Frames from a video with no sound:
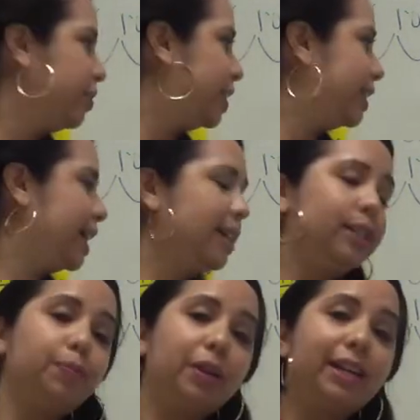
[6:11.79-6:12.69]
The
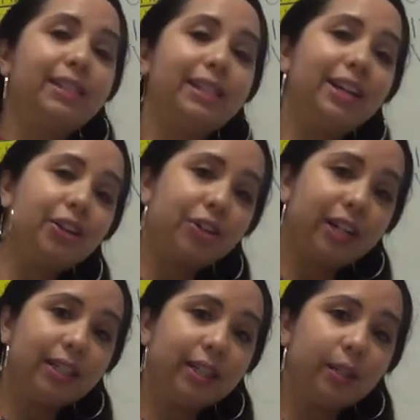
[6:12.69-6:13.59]
tens place
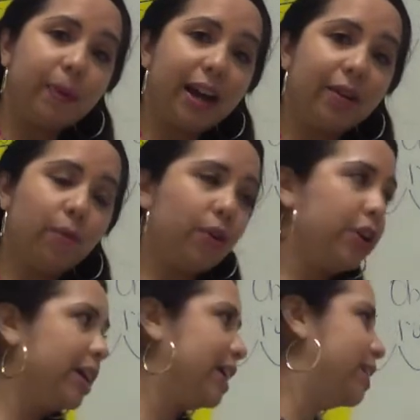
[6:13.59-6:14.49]
increases by
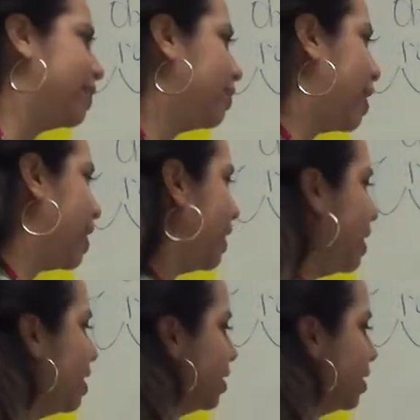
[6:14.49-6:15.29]
1, okay?